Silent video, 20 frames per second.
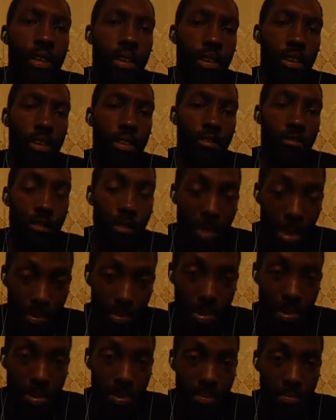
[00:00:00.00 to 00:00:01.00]
remember,
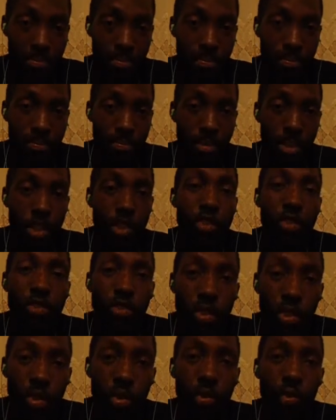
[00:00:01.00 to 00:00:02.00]
you
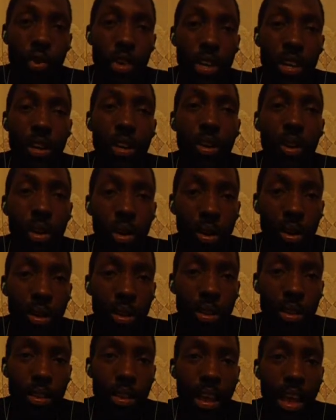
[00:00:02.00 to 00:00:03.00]
don't want to call
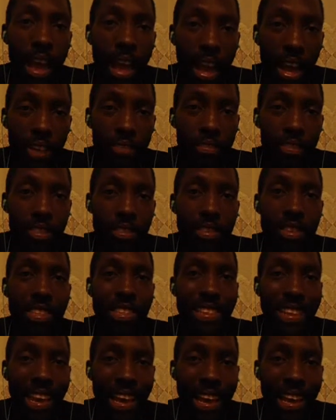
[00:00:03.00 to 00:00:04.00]
after
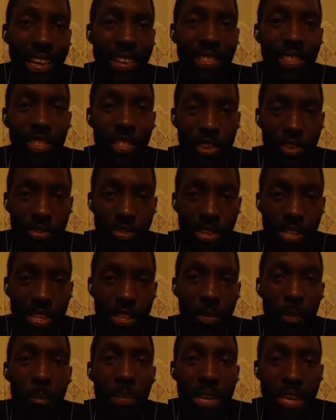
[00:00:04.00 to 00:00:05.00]
9.30
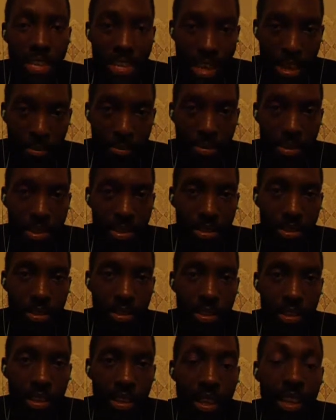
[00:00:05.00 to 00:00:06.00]
p.m.
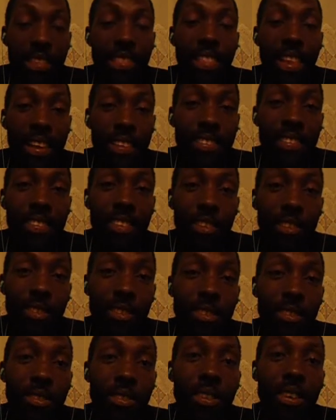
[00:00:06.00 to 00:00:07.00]
unless the girl
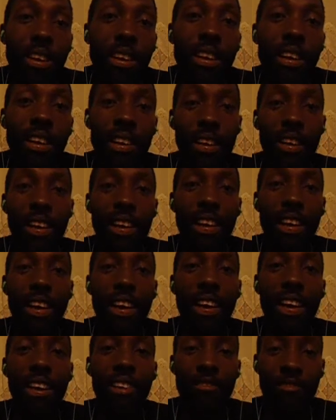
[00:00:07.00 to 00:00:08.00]

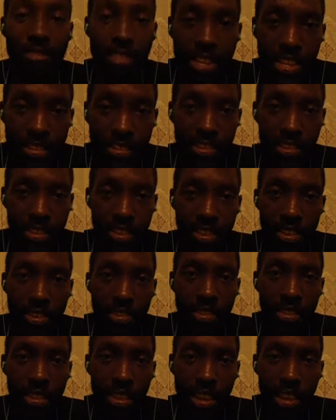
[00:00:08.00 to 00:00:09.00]
agrees to this,
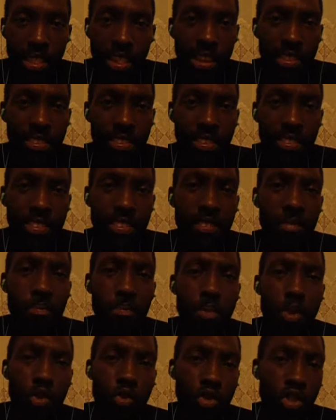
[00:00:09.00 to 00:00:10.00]
unless this is
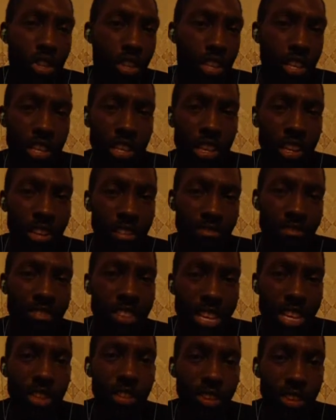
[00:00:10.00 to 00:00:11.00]
mutually agreed
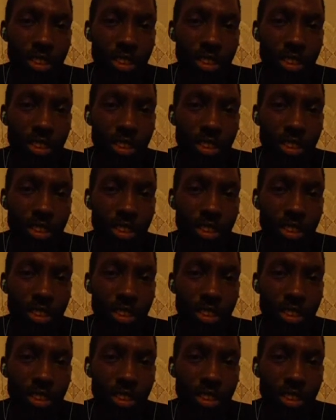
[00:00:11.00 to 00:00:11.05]
on.